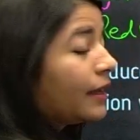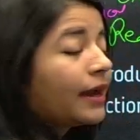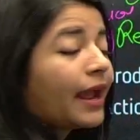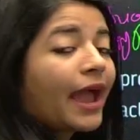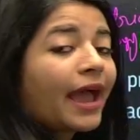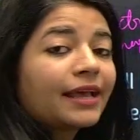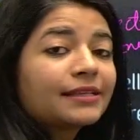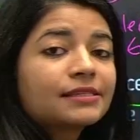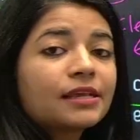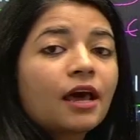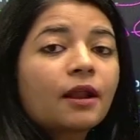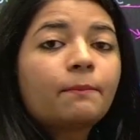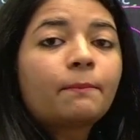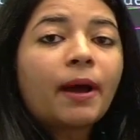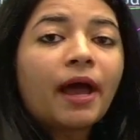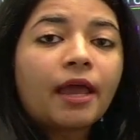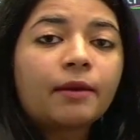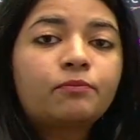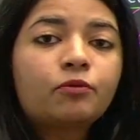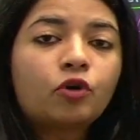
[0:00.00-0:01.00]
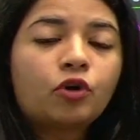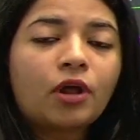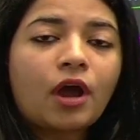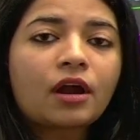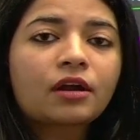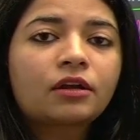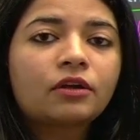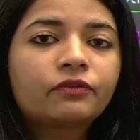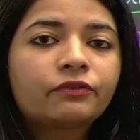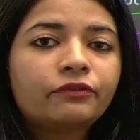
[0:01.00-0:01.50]
as our
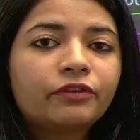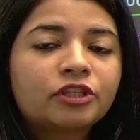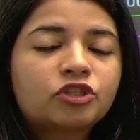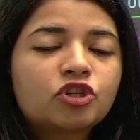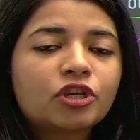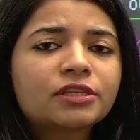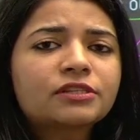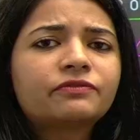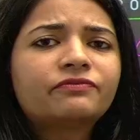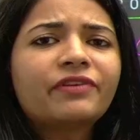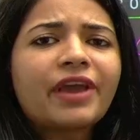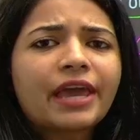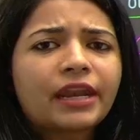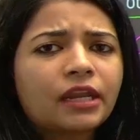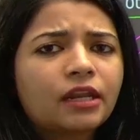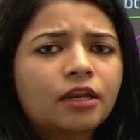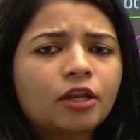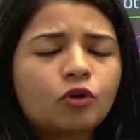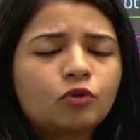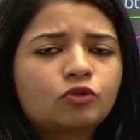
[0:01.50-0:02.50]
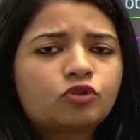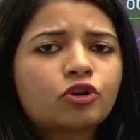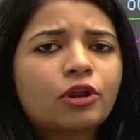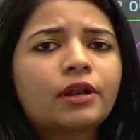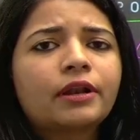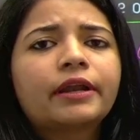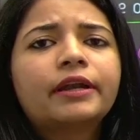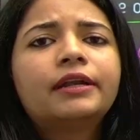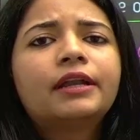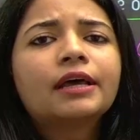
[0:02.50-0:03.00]
byproduct, which is very neutral.
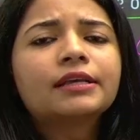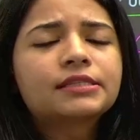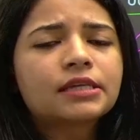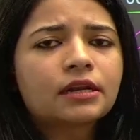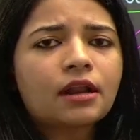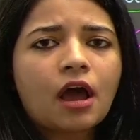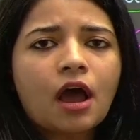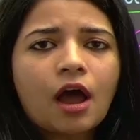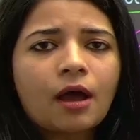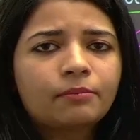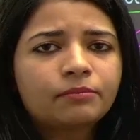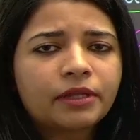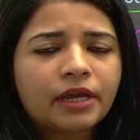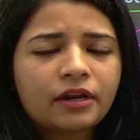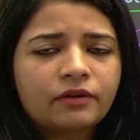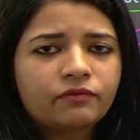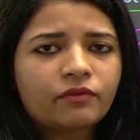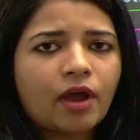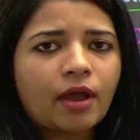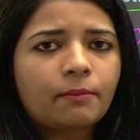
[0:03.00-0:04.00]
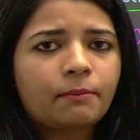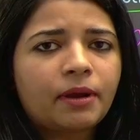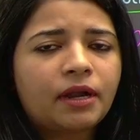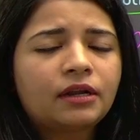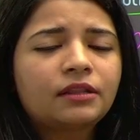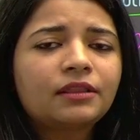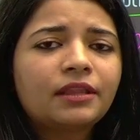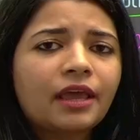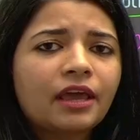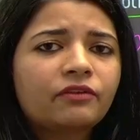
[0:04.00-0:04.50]
It doesn't harm the
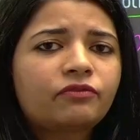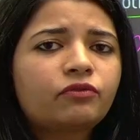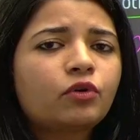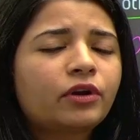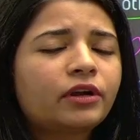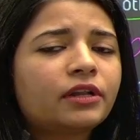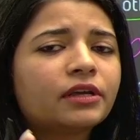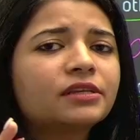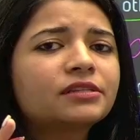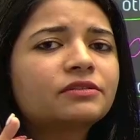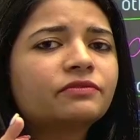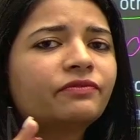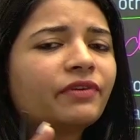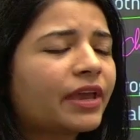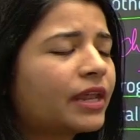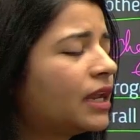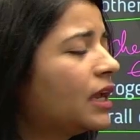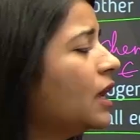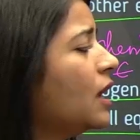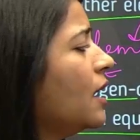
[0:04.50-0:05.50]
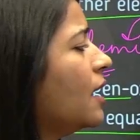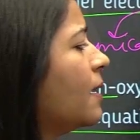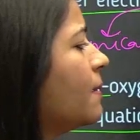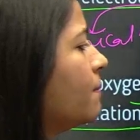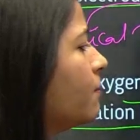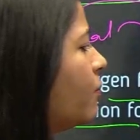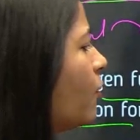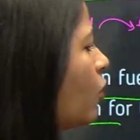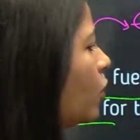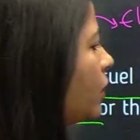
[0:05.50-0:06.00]
environment. Therefore, it is very
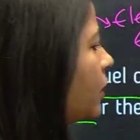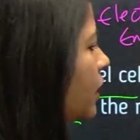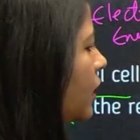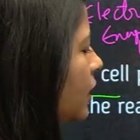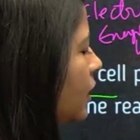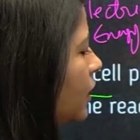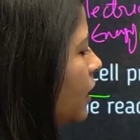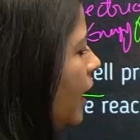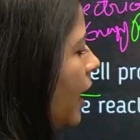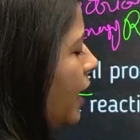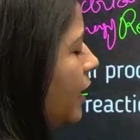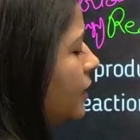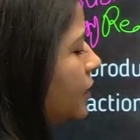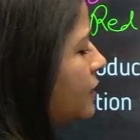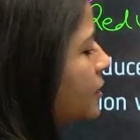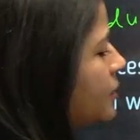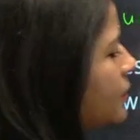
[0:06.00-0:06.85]
important. Hence,